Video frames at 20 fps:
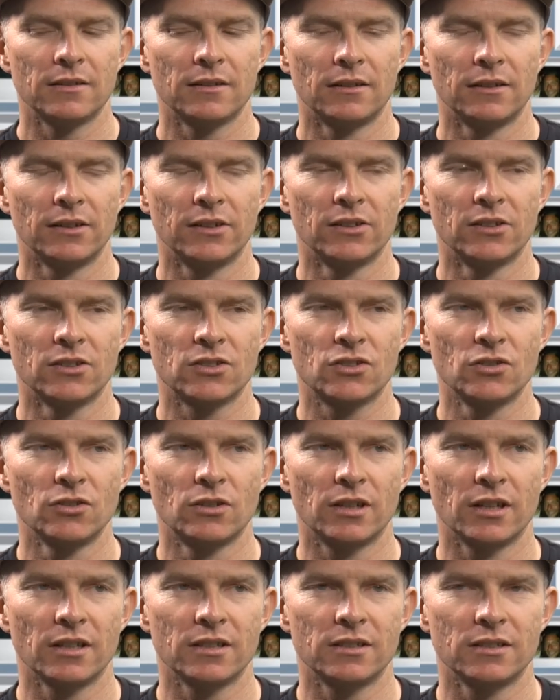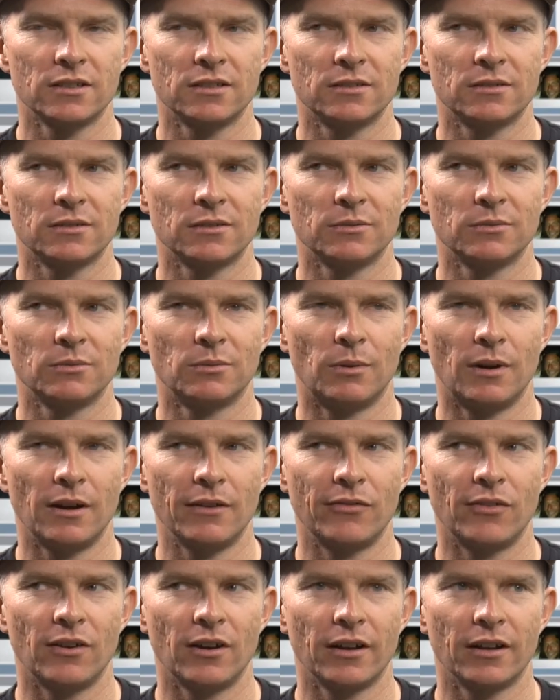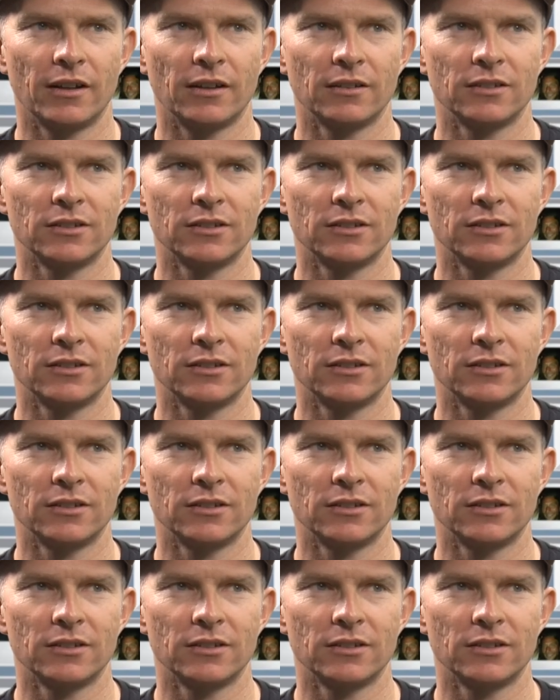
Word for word: Uh, in the suitcase, he's yeah. uh, Wi-Fiing,